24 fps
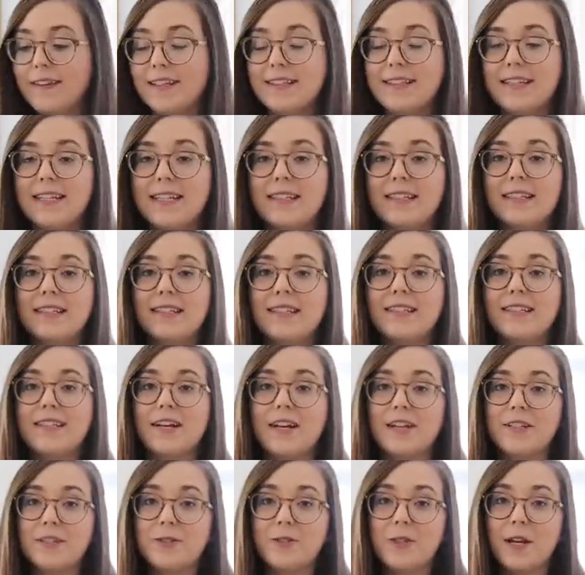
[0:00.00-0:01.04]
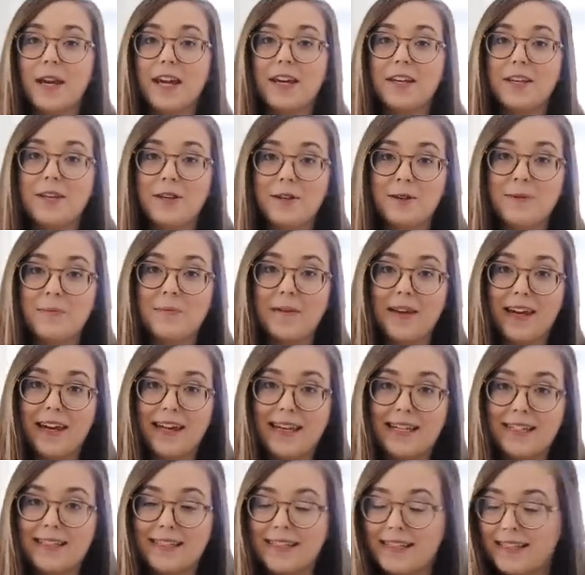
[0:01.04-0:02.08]
this is such a cute
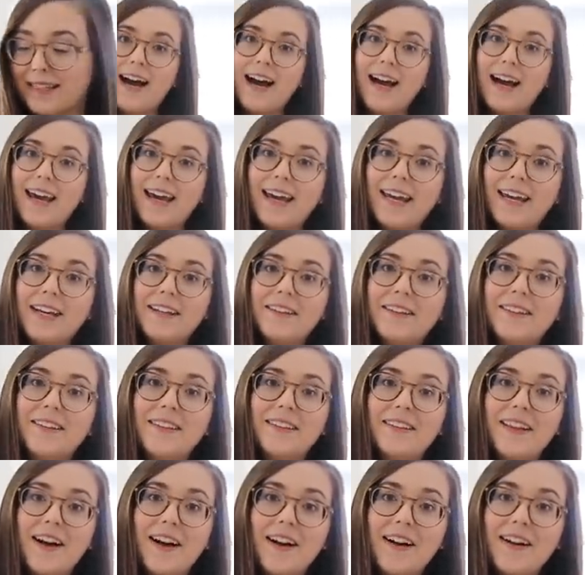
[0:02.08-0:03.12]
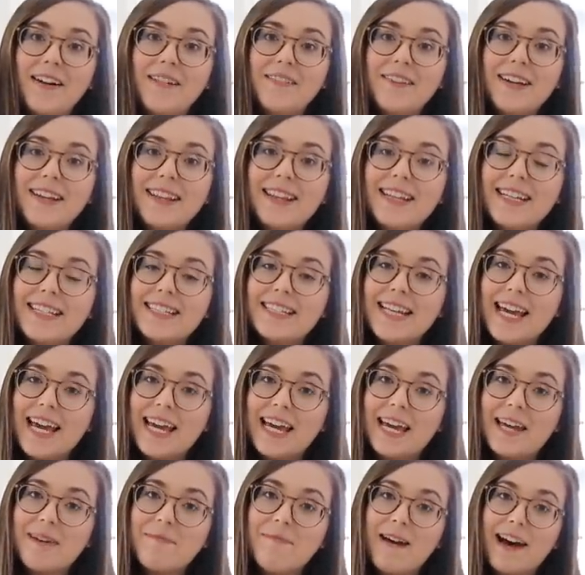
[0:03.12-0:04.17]
piece. I love this
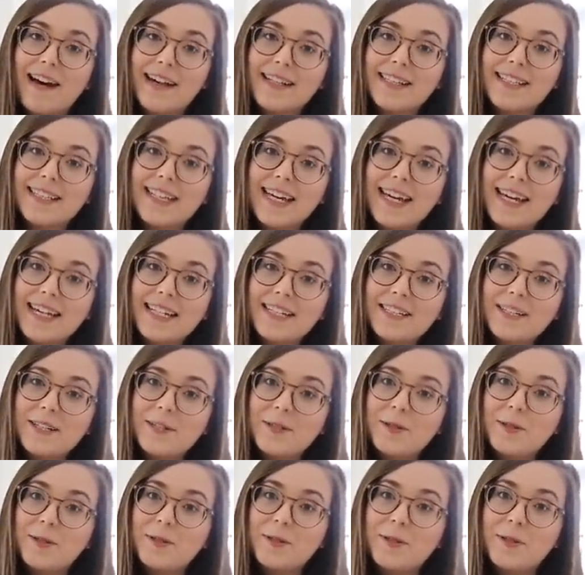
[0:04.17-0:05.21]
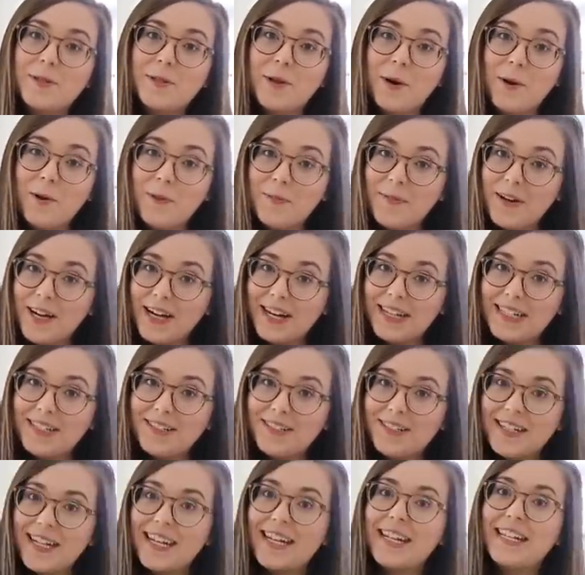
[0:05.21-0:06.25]
hanging basket so much.
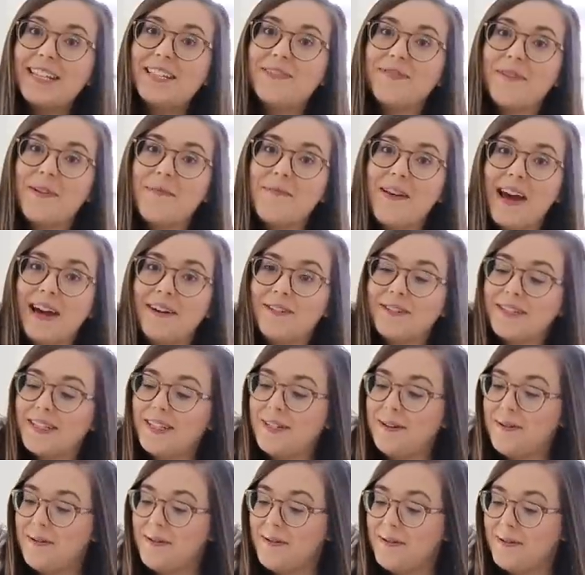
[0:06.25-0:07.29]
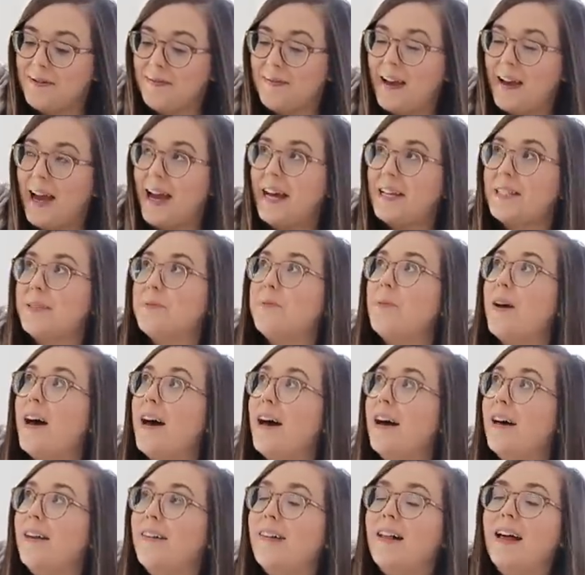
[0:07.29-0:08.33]
It is from House and Home as
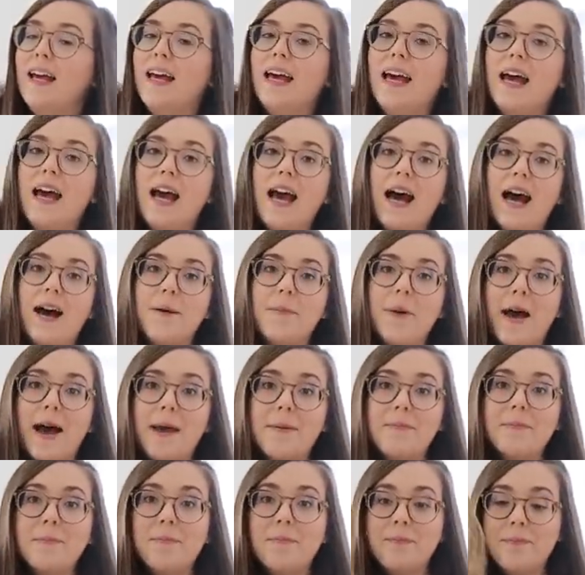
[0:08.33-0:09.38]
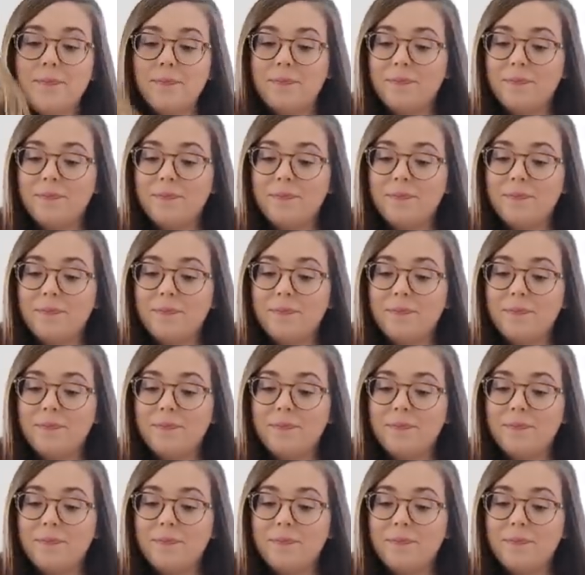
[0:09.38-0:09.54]
well. I'm